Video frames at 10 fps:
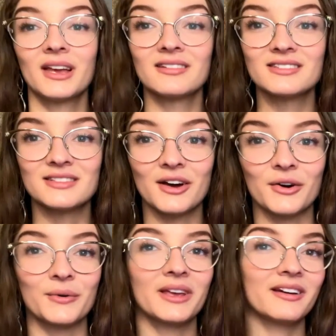
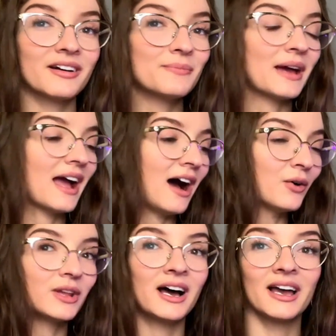So here in my
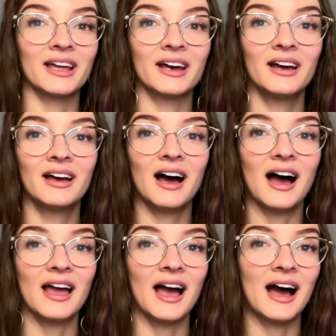outline,
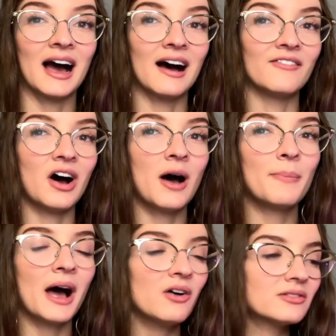I have
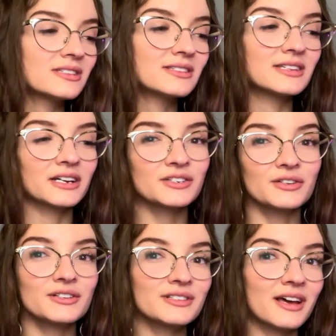about 6
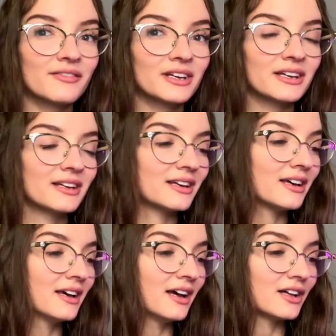or
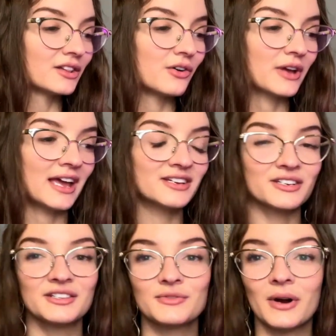7
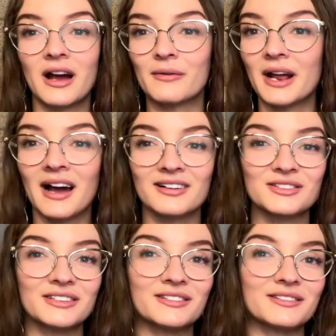locations where I would
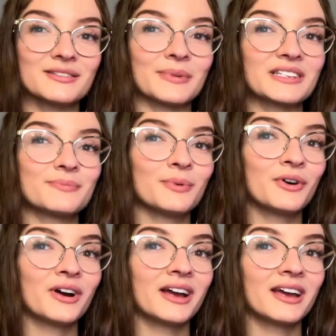actually do some
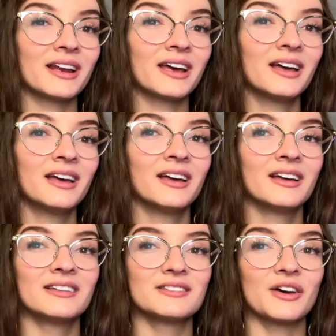exploring.
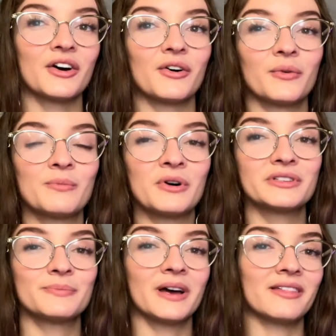So we'll
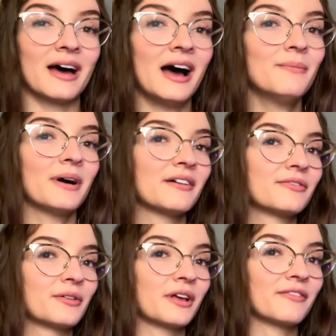multiply that by
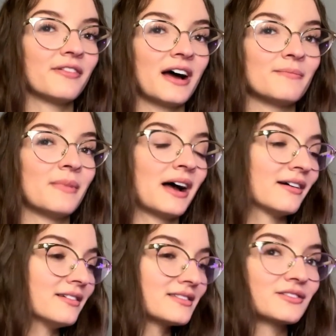45
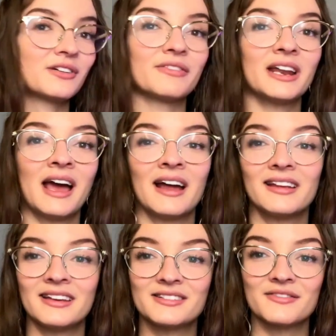miles driven at
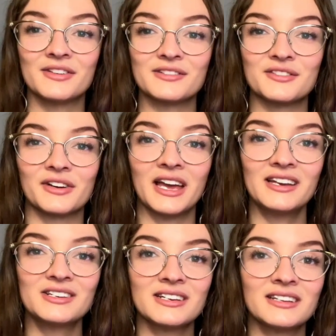each of those
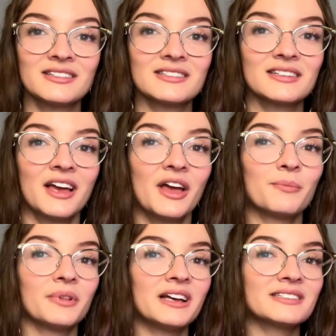locations,
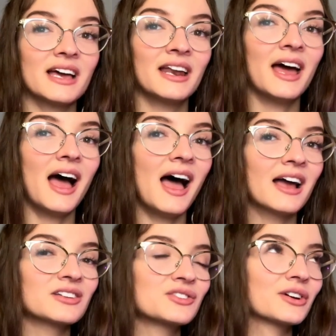plus an
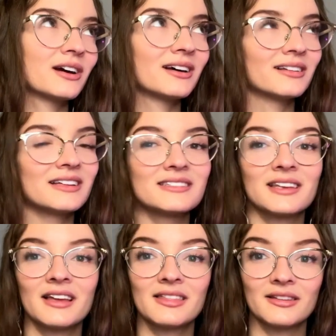extra, let's
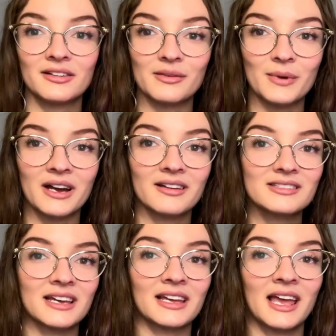say 30 miles
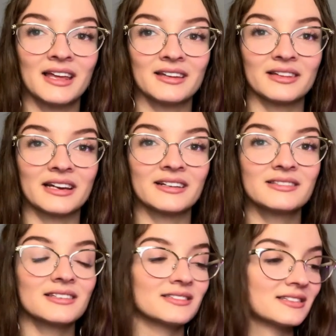at
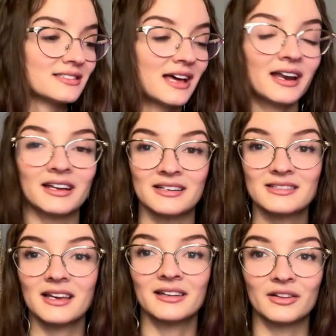Canyonlands, since that is
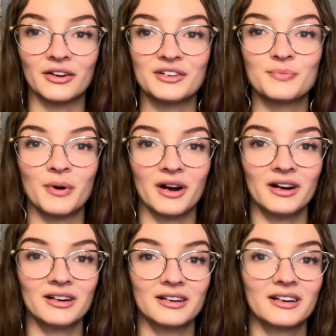a large
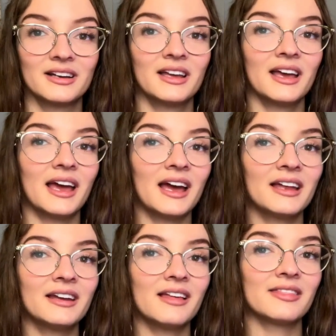park.
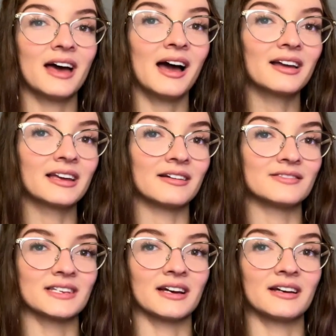And that
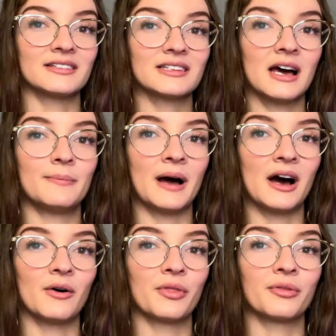gives us
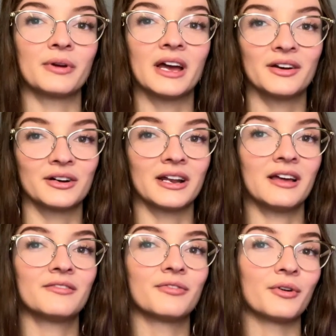about
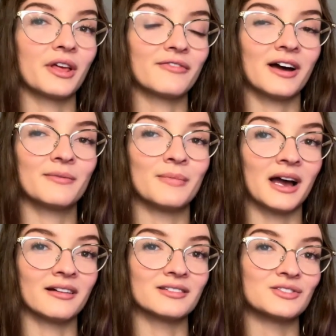345
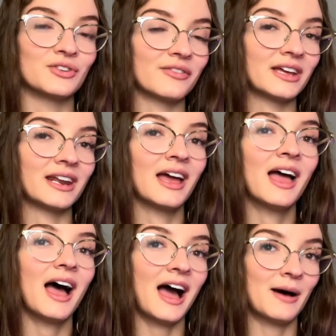miles driven
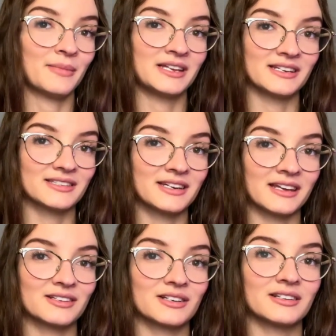at my
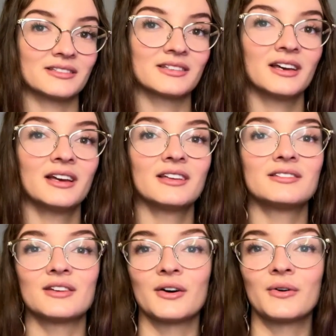destinations.
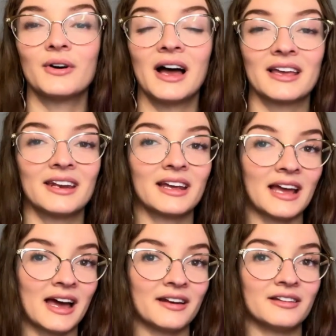So I can
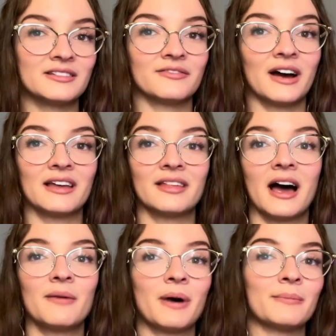again divide
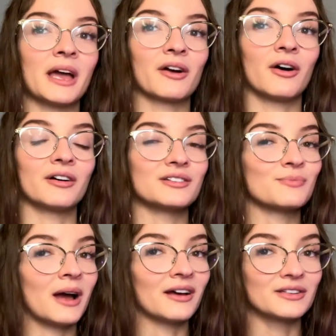that by my car's
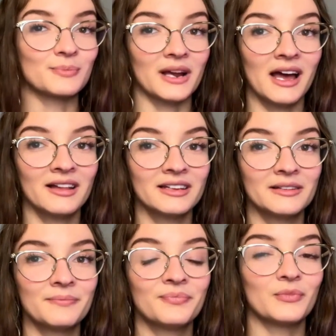miles per
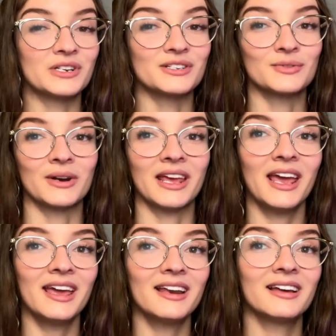gallon, which is
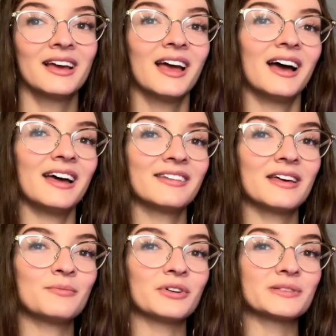28, and
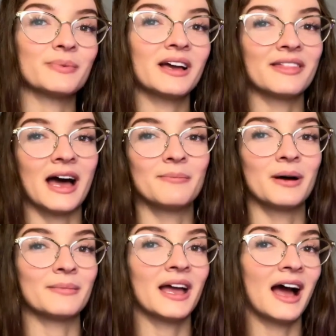then multiply that by
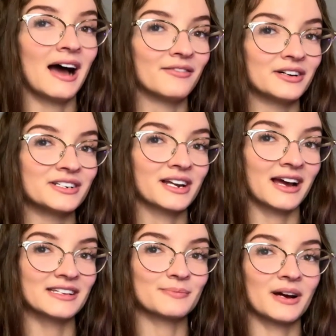my average
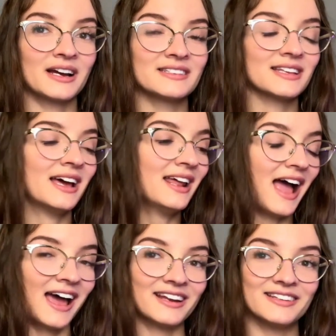gas price and
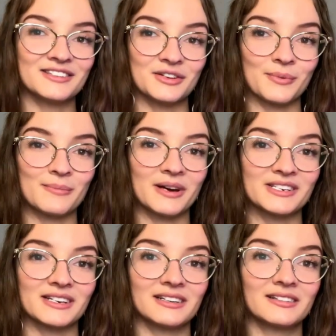add it to my
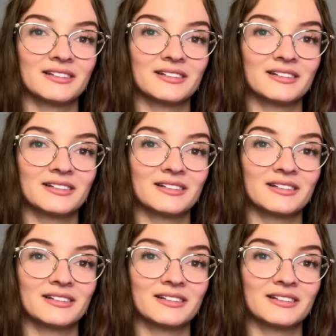budget.